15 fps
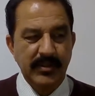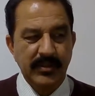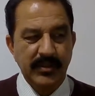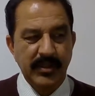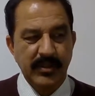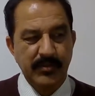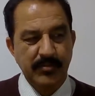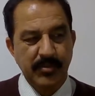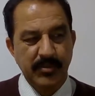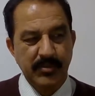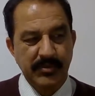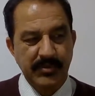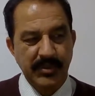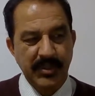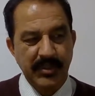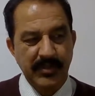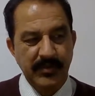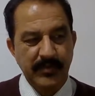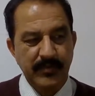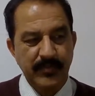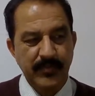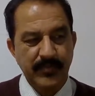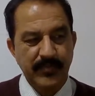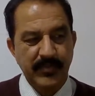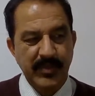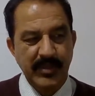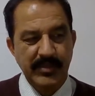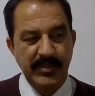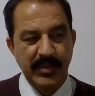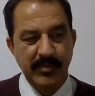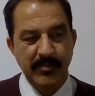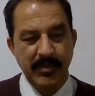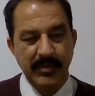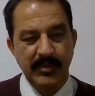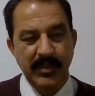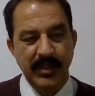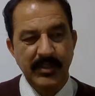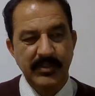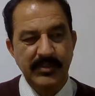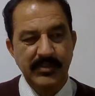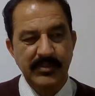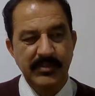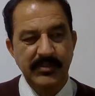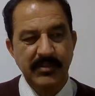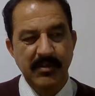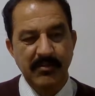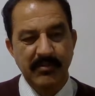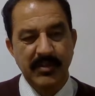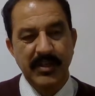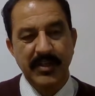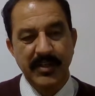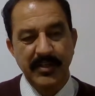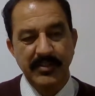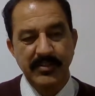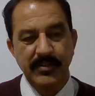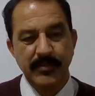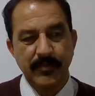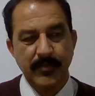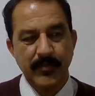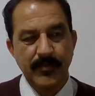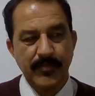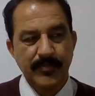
non-porcelain ceramic tiles varieties.